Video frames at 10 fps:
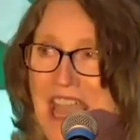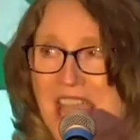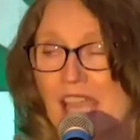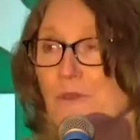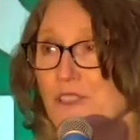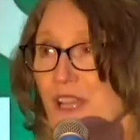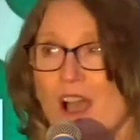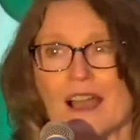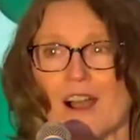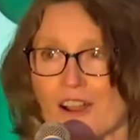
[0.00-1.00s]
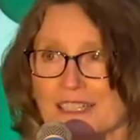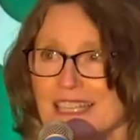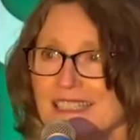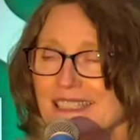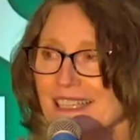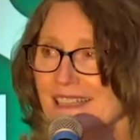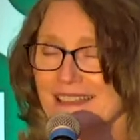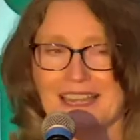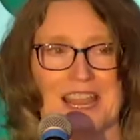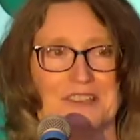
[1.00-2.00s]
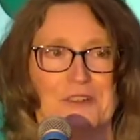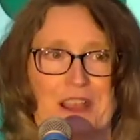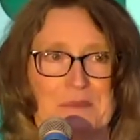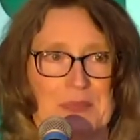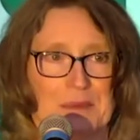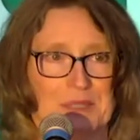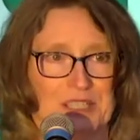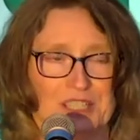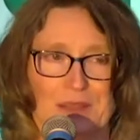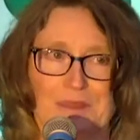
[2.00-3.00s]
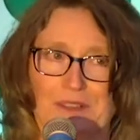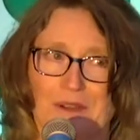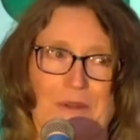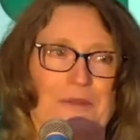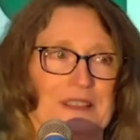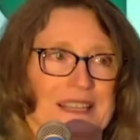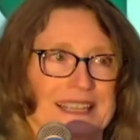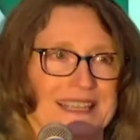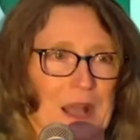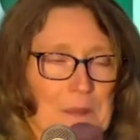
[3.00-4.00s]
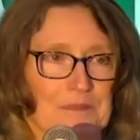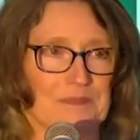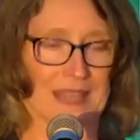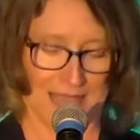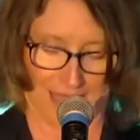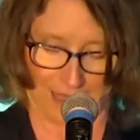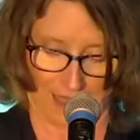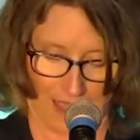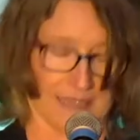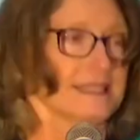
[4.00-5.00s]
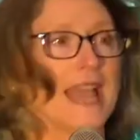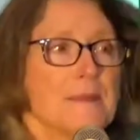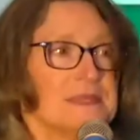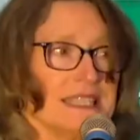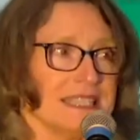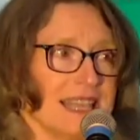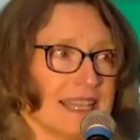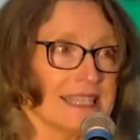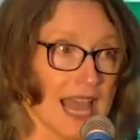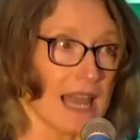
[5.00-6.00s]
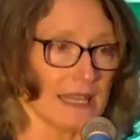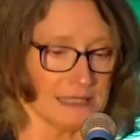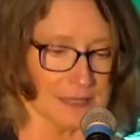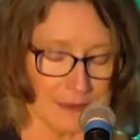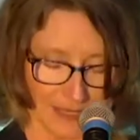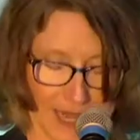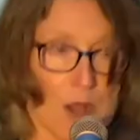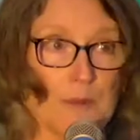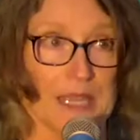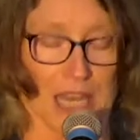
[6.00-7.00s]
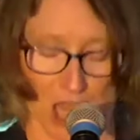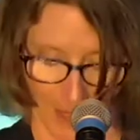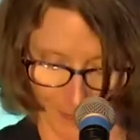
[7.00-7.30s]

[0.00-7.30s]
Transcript: he was artistic and he had great penmanship, so I really um, I tapped into that talent. It helped me a lot.